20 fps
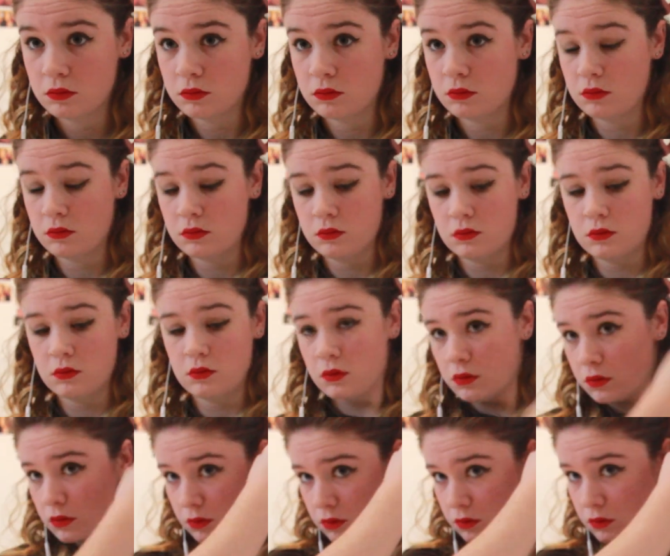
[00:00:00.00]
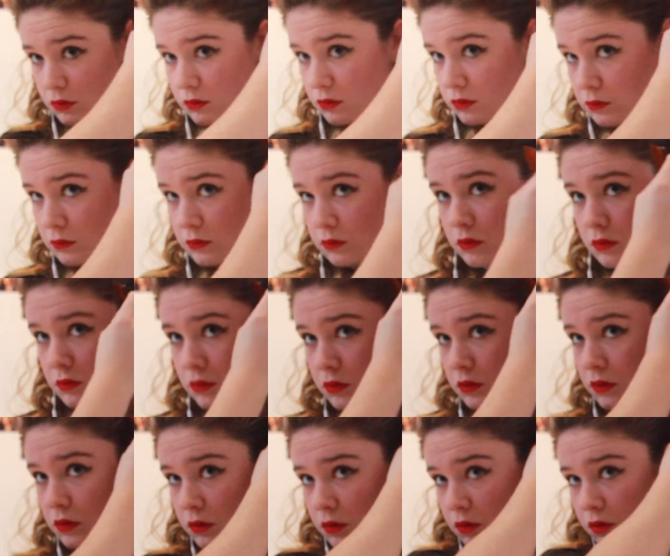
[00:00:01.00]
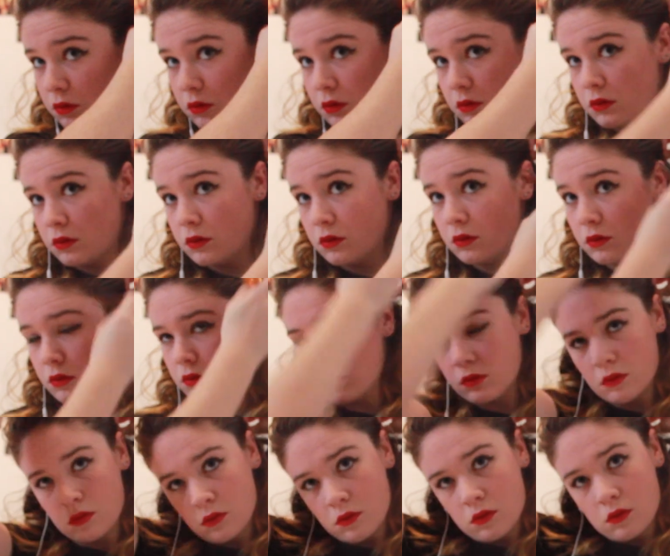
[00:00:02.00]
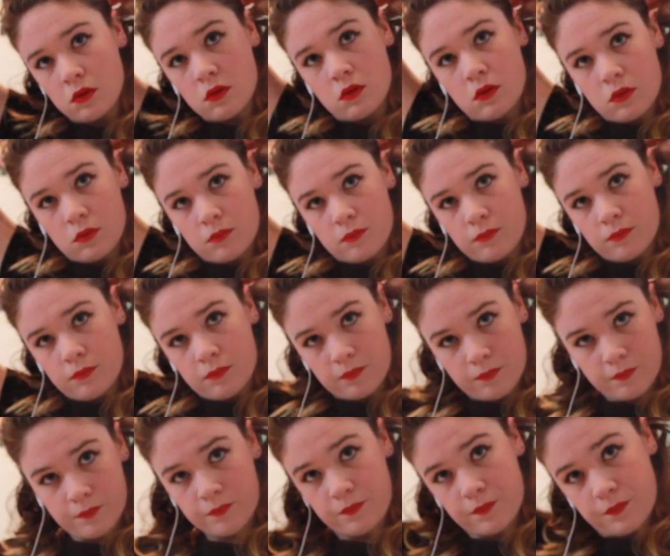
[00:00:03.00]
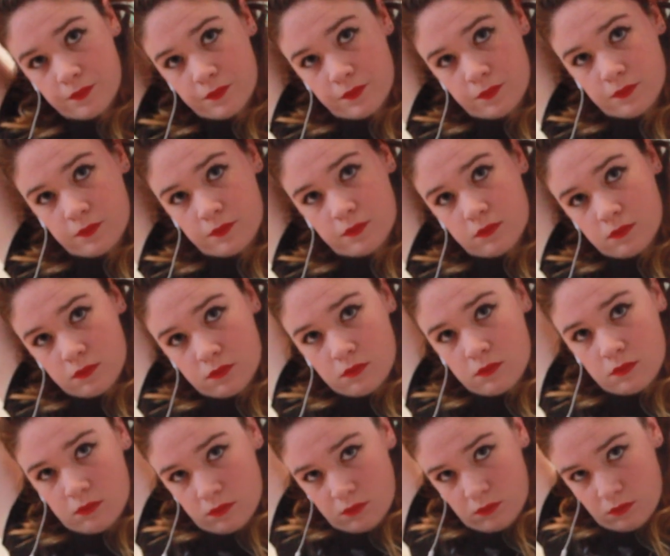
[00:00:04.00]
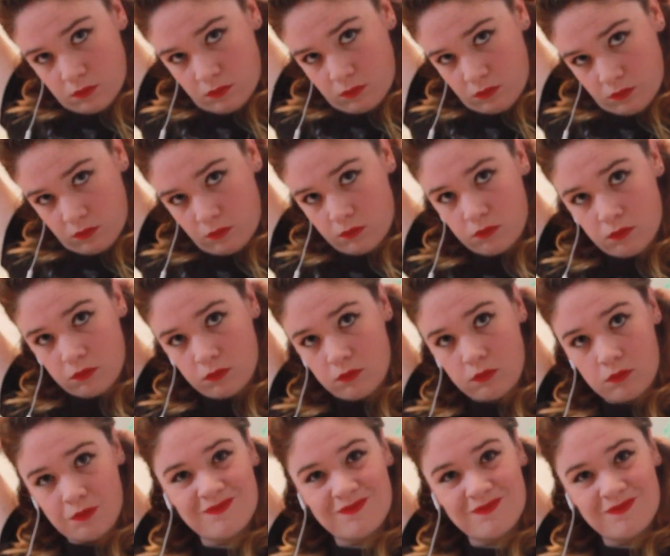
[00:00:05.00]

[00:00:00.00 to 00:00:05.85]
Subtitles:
(silence)